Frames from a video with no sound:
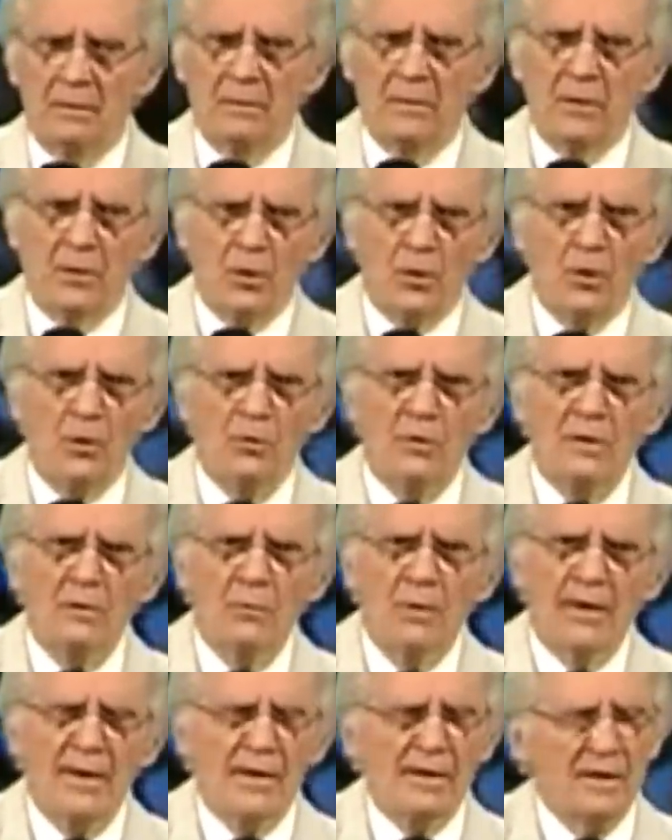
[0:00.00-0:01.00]
the early
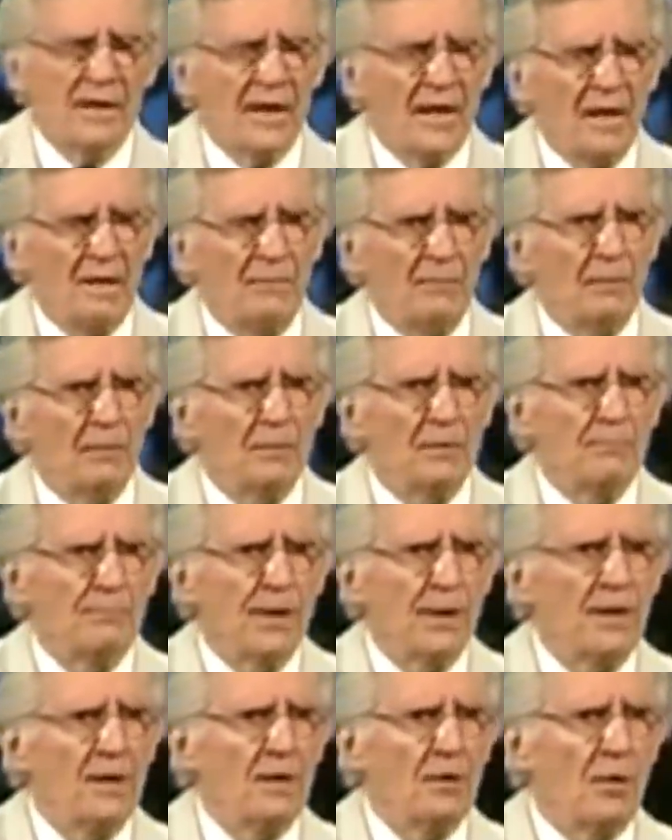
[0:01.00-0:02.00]
rain came at
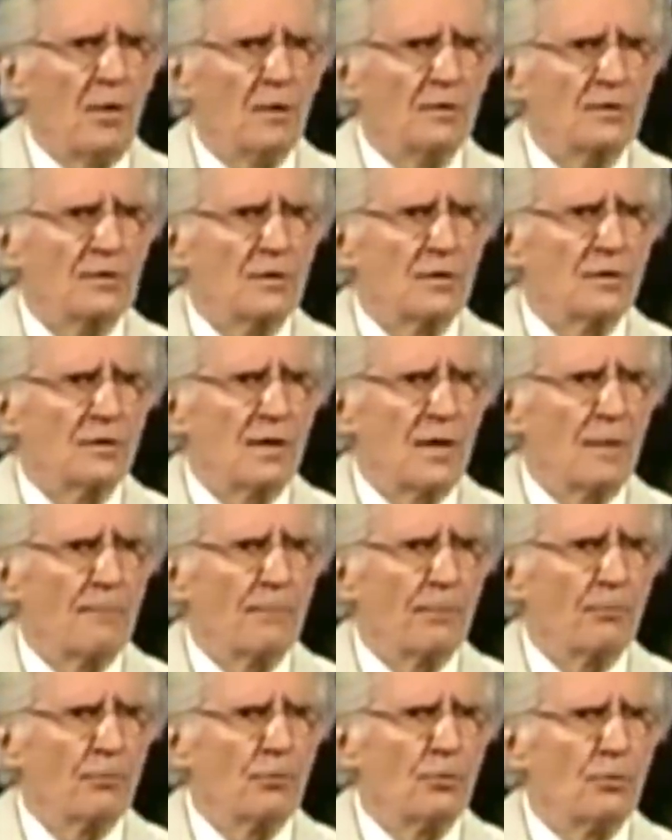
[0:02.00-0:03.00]
Pentecost in the
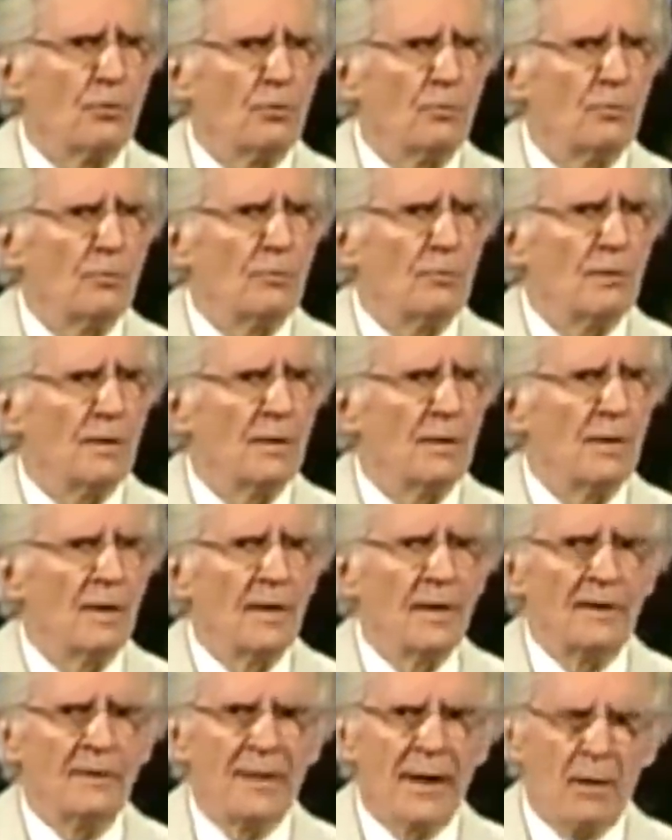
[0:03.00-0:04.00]
upper room.
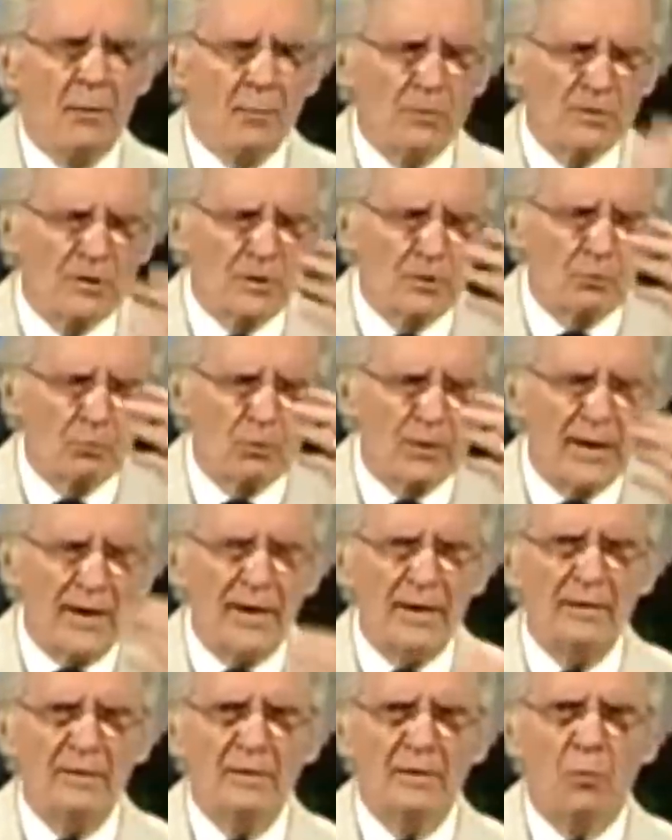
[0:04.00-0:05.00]
That was the
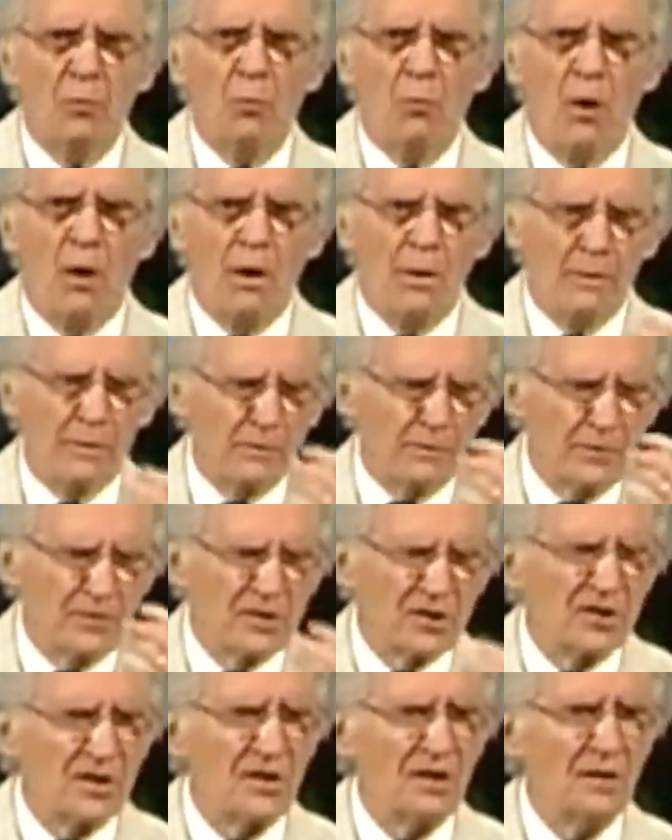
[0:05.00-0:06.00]
rain that watered the
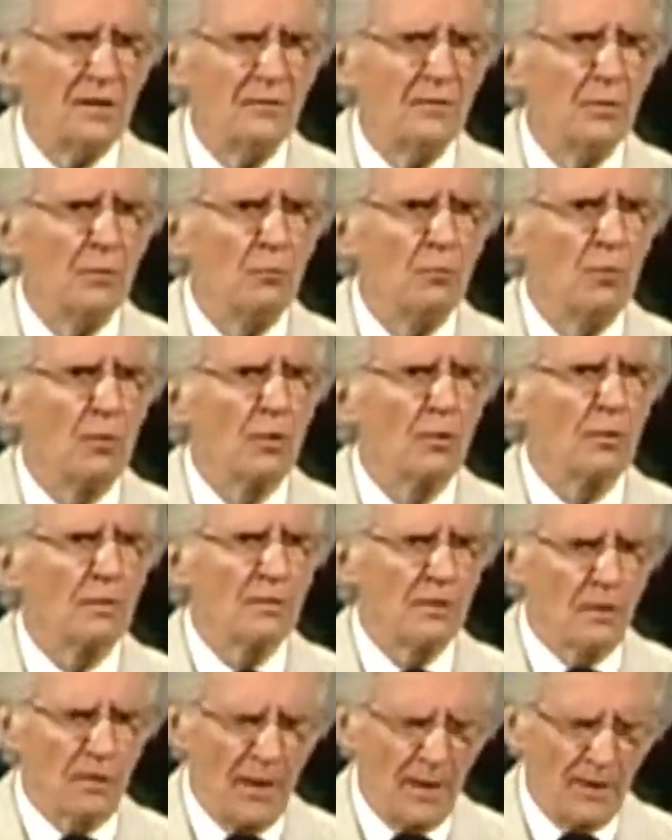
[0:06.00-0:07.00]
seed of the
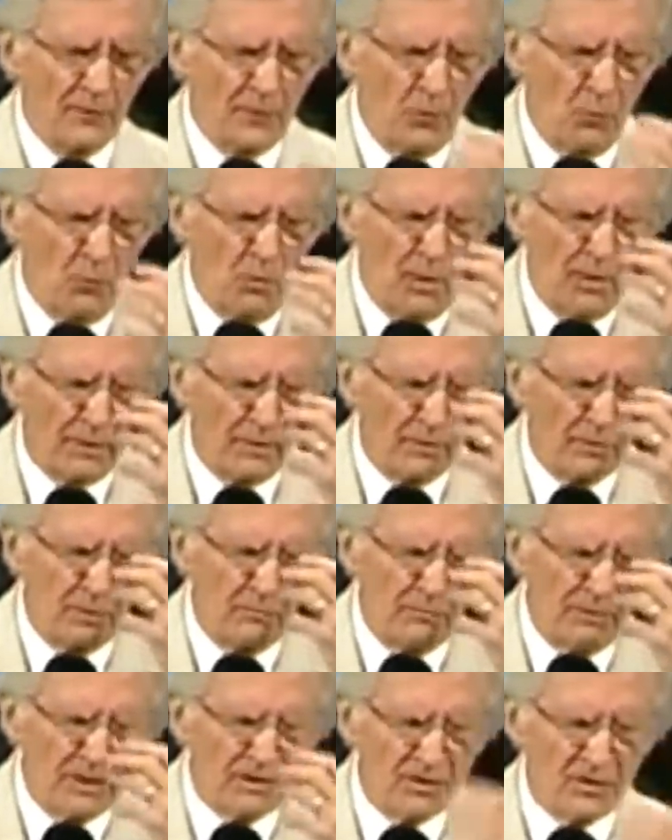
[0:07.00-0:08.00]
word, that, that watered
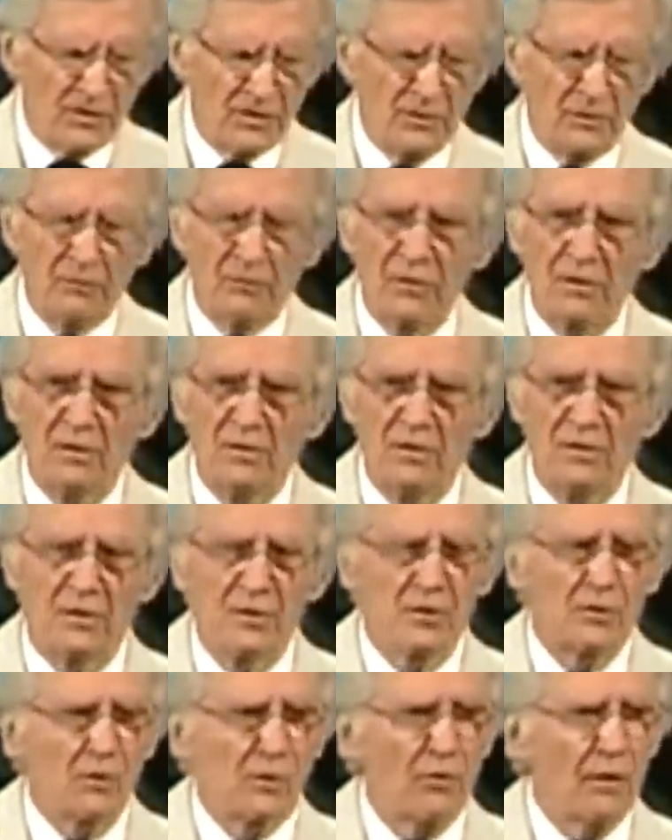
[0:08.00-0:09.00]
the message of
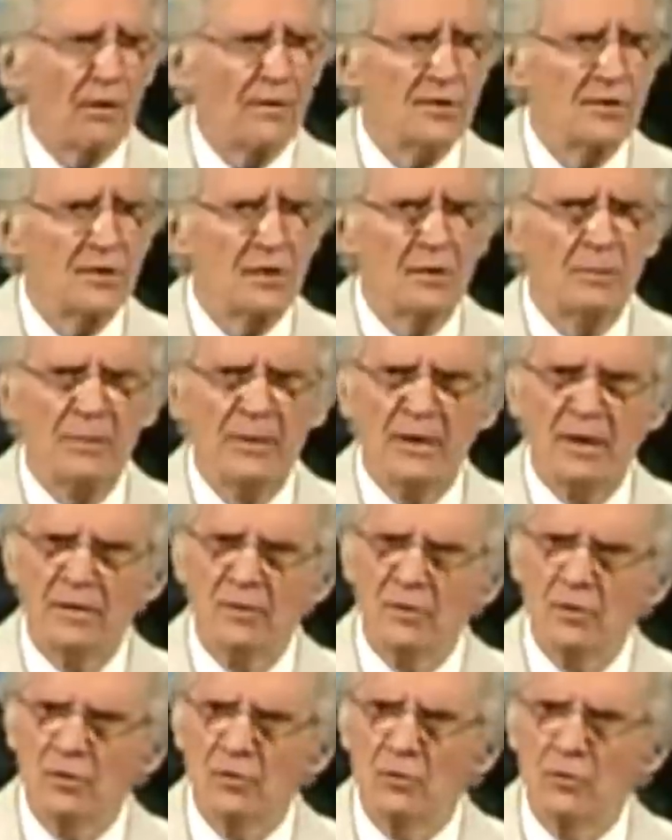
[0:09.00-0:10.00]
Jesus Christ, and it
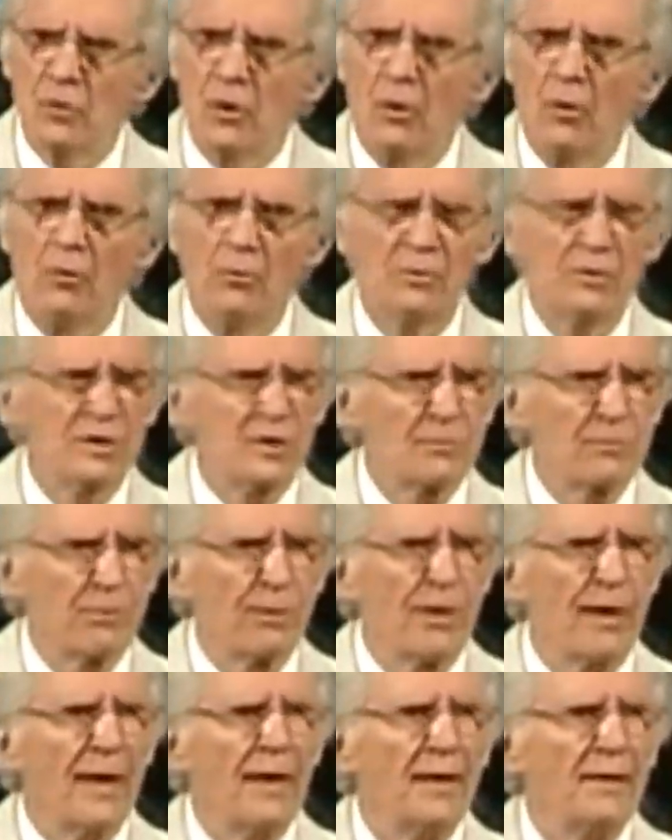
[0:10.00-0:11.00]
began to grow and
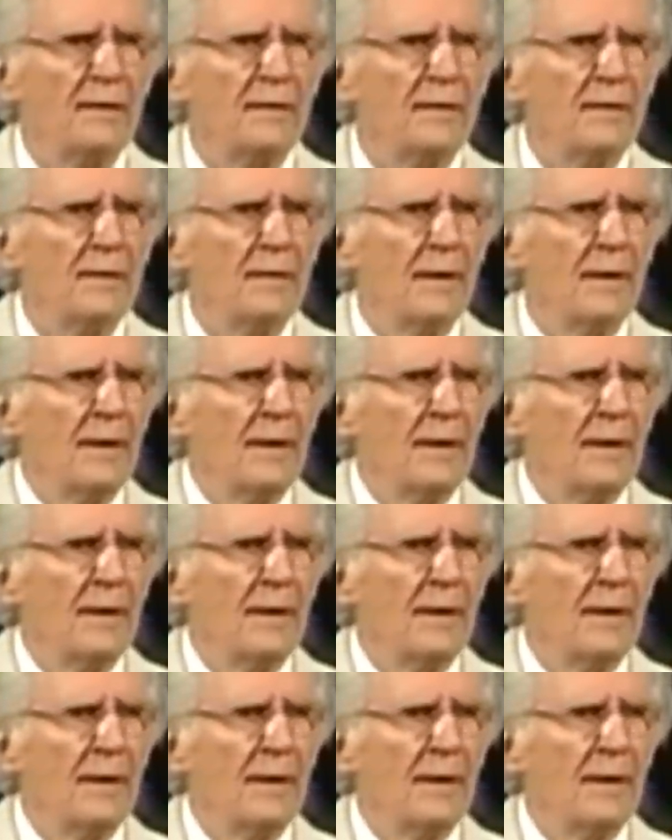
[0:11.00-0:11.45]
spread.